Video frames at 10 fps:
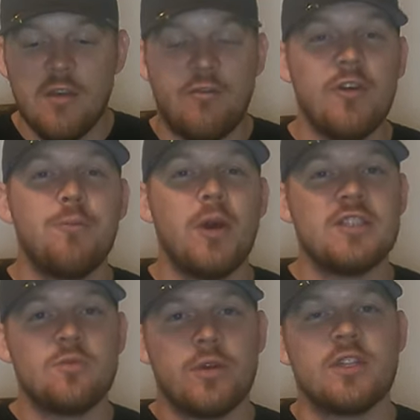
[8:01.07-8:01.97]
Fifth
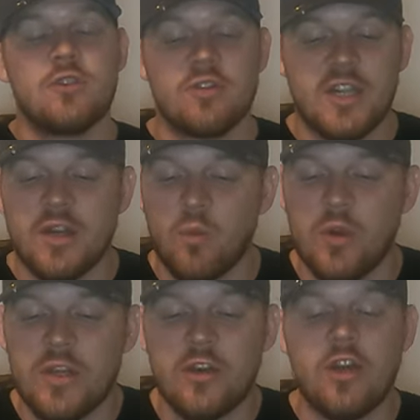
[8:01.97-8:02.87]
place is when it starts getting
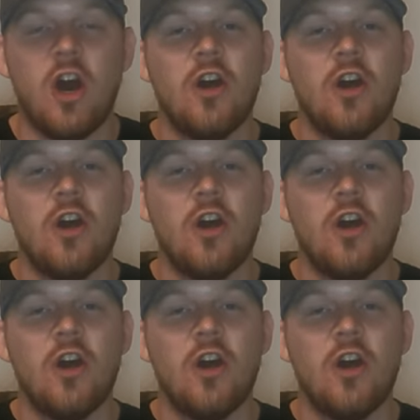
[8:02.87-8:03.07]
really good.